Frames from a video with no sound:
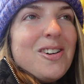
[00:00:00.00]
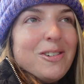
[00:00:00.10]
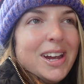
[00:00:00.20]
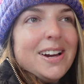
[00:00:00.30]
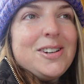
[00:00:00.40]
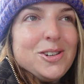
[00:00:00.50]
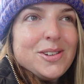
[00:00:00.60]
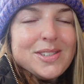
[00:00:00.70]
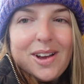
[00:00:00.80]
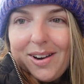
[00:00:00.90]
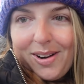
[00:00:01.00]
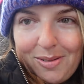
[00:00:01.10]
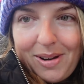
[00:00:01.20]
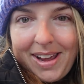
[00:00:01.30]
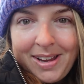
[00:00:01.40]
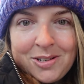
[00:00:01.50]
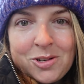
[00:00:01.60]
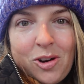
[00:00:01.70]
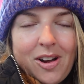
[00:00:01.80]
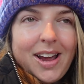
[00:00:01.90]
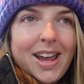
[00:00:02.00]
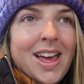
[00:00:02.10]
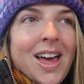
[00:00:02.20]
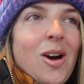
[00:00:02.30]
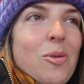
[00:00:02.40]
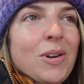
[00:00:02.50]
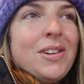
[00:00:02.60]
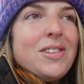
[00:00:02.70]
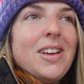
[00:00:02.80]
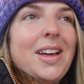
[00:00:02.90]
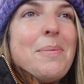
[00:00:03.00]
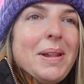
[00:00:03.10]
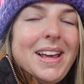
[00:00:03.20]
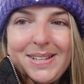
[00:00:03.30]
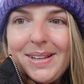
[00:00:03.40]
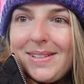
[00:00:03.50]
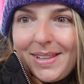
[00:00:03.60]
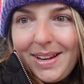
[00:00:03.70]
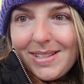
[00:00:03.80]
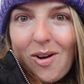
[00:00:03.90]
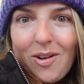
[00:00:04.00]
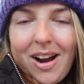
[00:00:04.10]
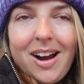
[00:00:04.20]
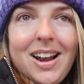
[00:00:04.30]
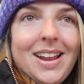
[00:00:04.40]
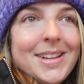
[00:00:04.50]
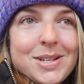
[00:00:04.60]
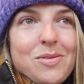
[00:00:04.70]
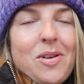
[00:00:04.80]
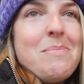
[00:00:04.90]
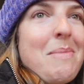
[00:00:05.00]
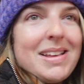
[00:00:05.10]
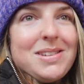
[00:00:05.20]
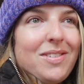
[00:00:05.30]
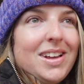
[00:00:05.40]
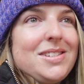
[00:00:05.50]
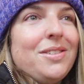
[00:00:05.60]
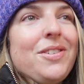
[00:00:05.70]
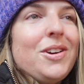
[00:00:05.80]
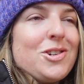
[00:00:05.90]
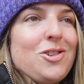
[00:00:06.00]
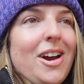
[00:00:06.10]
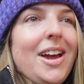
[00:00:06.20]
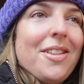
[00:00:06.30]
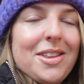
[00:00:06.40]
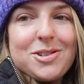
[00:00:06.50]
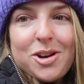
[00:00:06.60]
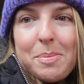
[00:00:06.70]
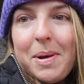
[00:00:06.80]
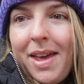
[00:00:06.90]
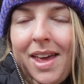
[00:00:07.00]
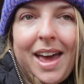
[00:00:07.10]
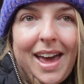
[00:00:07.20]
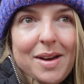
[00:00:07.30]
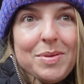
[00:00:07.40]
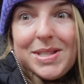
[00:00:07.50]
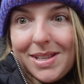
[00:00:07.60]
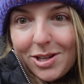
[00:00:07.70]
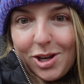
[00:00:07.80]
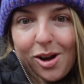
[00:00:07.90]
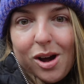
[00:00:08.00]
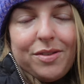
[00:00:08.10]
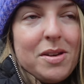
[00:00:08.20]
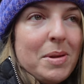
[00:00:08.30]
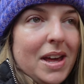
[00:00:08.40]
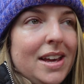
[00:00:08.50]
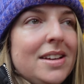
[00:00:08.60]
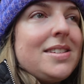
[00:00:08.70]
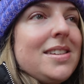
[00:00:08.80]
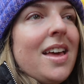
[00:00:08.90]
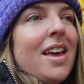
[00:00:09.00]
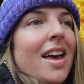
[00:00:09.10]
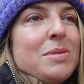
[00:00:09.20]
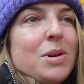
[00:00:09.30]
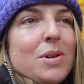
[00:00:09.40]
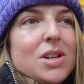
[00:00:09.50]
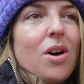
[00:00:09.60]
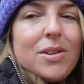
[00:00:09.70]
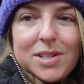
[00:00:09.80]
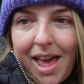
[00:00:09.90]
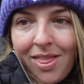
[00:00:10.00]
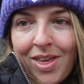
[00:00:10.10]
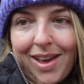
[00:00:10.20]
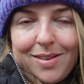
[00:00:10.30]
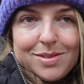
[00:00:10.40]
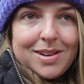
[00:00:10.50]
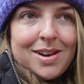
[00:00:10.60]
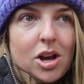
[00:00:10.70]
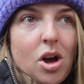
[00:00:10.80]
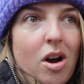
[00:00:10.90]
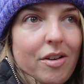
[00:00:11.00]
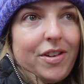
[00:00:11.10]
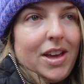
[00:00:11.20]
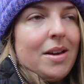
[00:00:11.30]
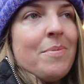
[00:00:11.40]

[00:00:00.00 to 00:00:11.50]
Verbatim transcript: We are just on our way to try one of the places that is on our list. We've got a massive list of food to try on this trip. Uh, this is actually a coffee place. So it's called 10,000 Coffee.